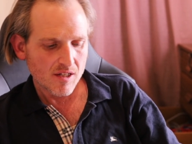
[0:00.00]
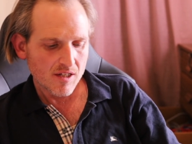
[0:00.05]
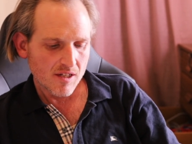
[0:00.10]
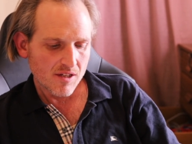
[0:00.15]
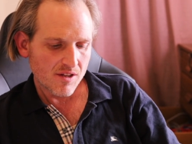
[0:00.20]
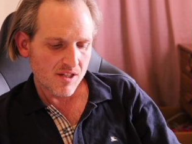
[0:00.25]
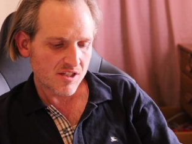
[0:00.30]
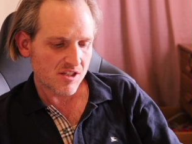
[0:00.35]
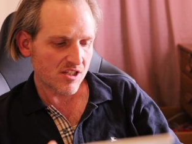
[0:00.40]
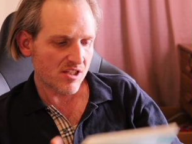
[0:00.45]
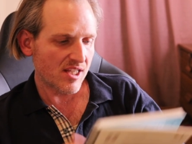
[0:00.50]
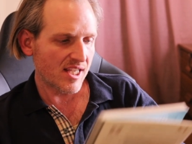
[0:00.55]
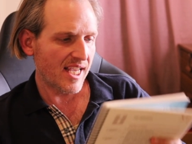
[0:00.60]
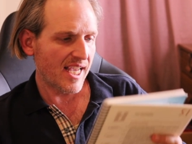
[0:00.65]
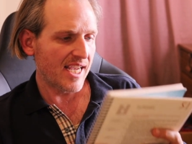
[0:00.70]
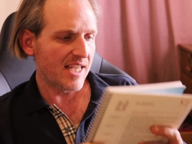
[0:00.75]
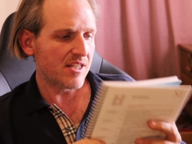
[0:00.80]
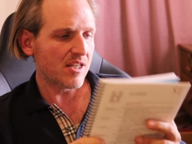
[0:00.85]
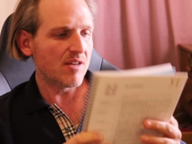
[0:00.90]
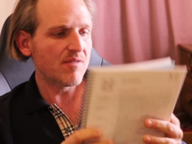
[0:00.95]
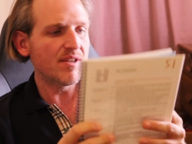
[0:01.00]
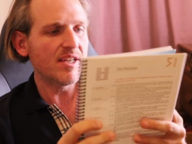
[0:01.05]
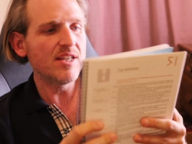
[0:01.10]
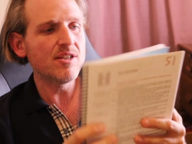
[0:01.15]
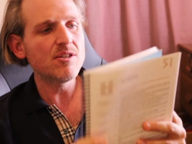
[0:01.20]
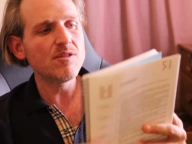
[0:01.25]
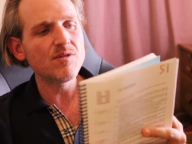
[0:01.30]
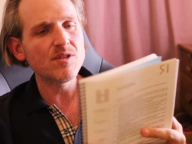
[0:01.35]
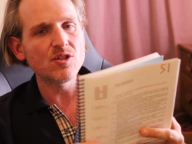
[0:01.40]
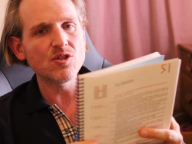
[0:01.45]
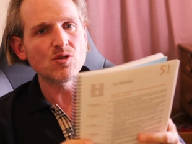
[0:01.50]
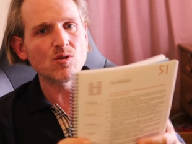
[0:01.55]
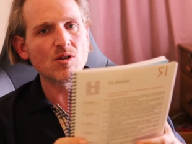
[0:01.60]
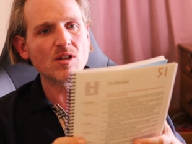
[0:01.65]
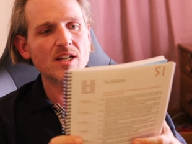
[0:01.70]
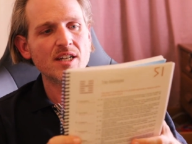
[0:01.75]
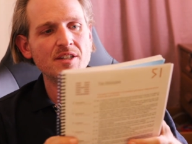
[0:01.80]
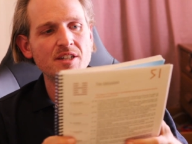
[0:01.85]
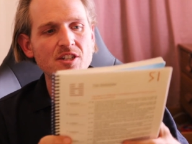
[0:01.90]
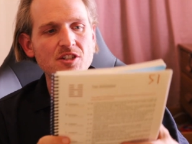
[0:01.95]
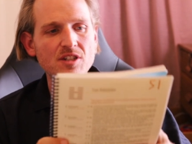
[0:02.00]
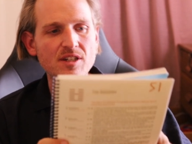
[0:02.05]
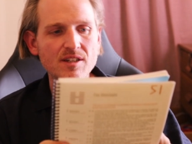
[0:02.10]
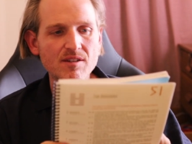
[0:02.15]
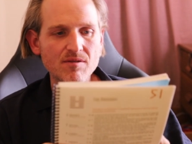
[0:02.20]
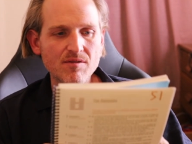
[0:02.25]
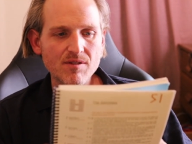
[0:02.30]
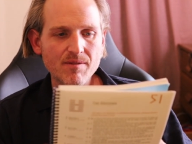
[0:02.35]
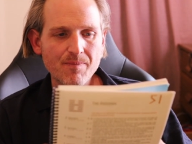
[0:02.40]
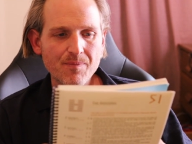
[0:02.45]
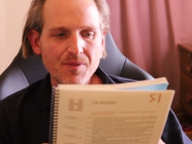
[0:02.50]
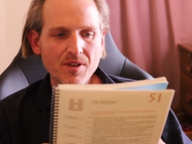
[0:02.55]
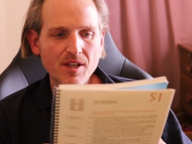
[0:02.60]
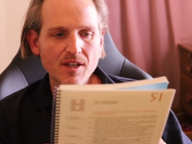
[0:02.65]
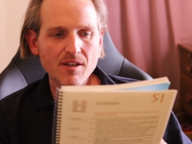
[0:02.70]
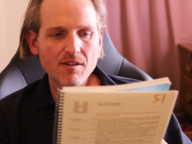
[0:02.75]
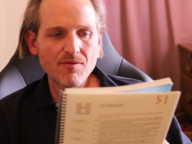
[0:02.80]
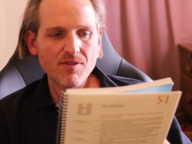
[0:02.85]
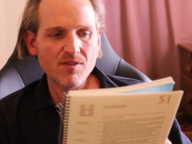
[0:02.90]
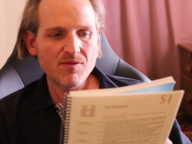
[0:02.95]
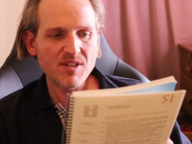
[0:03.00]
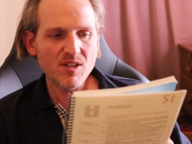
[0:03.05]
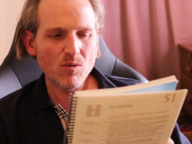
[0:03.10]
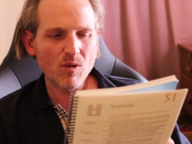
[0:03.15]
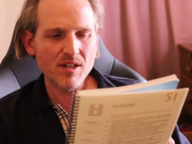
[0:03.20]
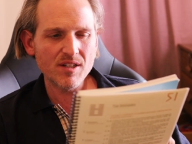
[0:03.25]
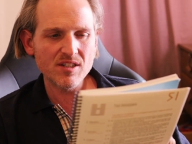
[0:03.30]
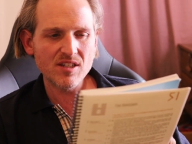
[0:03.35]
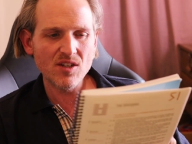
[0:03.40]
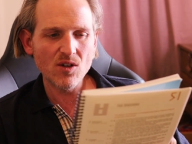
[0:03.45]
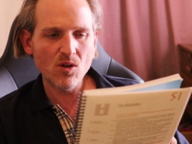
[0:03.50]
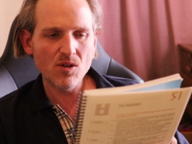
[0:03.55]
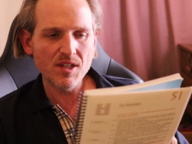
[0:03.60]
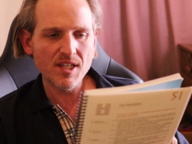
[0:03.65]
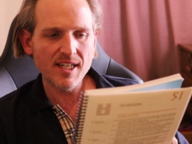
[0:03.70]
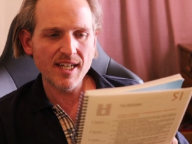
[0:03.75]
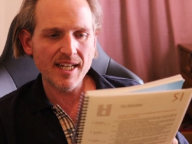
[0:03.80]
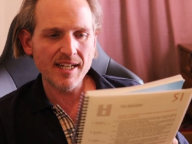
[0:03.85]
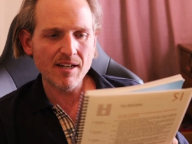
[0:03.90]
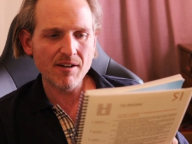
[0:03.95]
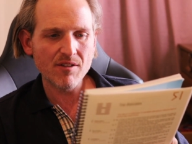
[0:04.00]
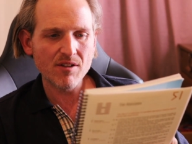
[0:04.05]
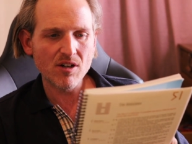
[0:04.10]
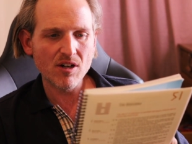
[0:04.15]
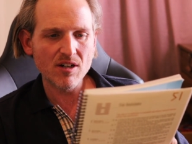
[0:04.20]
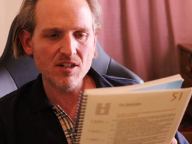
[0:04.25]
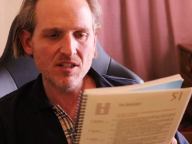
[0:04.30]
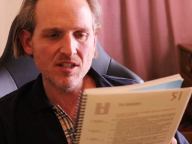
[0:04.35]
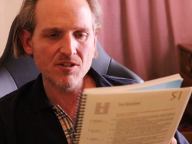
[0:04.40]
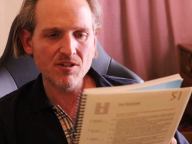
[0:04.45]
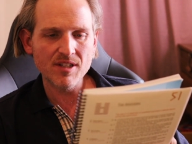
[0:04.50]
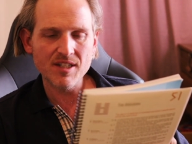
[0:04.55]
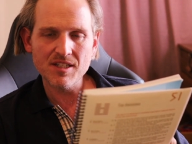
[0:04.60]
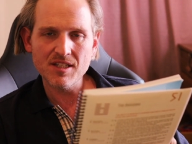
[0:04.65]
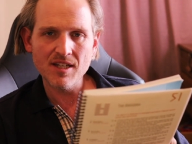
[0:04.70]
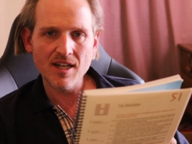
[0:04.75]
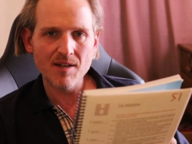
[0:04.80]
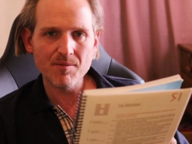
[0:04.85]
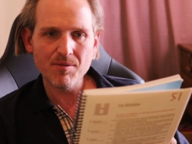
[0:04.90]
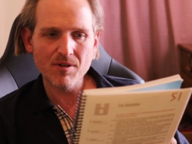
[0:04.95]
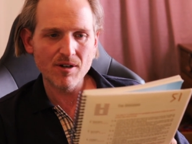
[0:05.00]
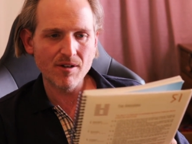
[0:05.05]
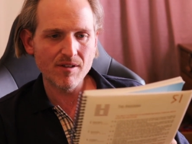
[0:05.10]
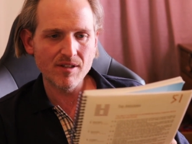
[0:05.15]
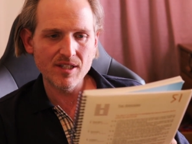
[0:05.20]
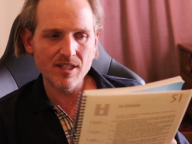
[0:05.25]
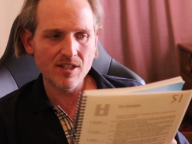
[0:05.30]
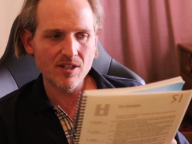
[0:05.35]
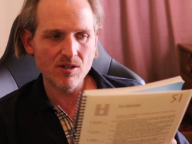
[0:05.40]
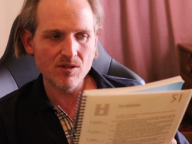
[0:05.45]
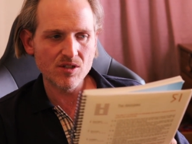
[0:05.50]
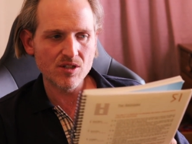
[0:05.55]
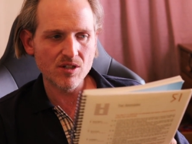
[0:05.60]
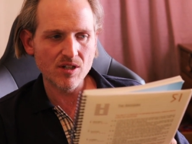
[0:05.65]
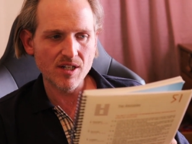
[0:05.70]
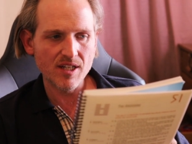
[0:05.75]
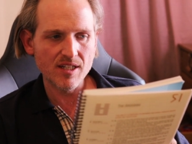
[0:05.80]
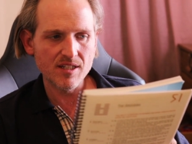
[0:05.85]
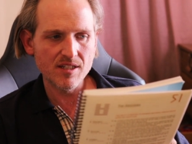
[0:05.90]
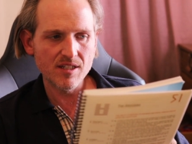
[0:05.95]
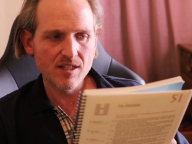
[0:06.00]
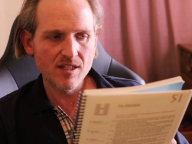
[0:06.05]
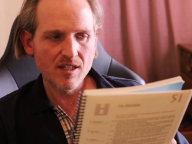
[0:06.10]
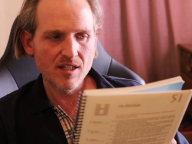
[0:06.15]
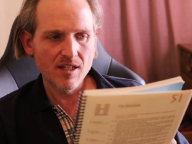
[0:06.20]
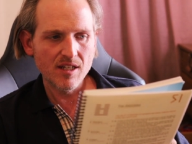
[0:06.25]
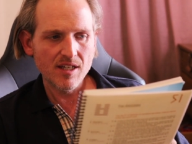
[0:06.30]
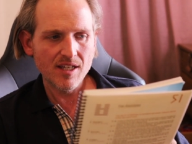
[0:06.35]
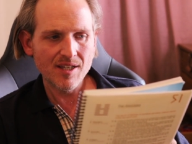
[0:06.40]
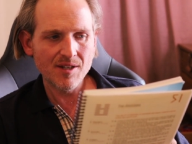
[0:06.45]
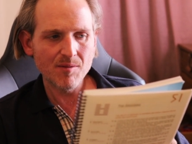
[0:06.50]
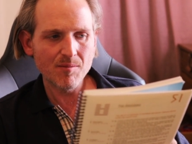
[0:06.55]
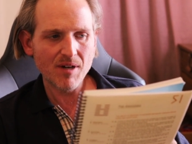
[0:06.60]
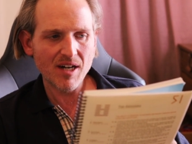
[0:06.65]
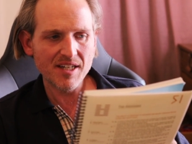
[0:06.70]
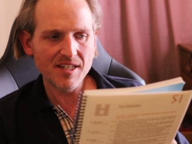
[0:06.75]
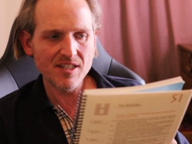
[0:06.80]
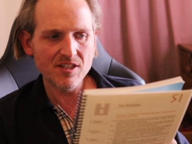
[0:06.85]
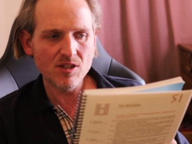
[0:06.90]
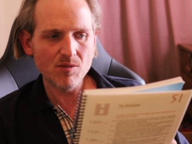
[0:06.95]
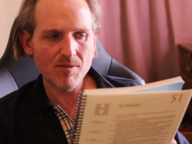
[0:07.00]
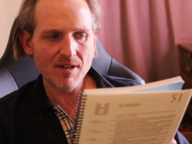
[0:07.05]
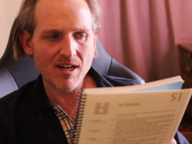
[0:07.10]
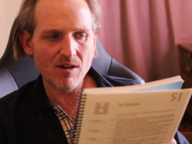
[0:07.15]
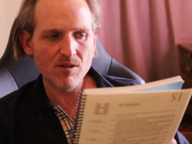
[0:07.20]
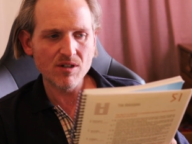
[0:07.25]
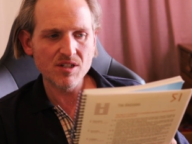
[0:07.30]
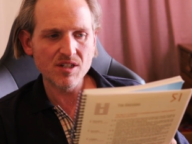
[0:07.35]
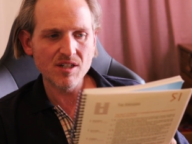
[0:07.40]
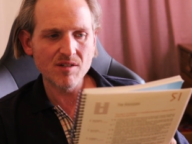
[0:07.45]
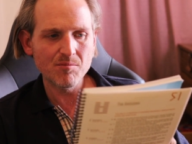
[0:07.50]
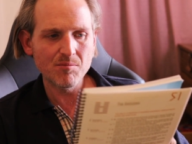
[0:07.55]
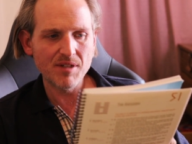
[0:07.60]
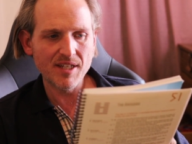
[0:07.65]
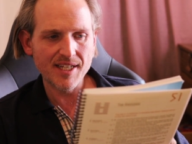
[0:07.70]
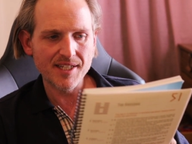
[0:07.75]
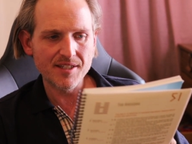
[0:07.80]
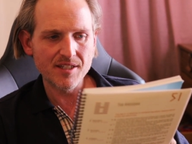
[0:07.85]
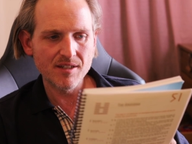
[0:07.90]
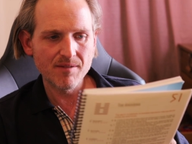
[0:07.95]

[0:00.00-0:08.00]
This is the gate of individual initiative. 51 is the only gate out of the heart center that's not part of the ego circuit. It embodies the power to compete.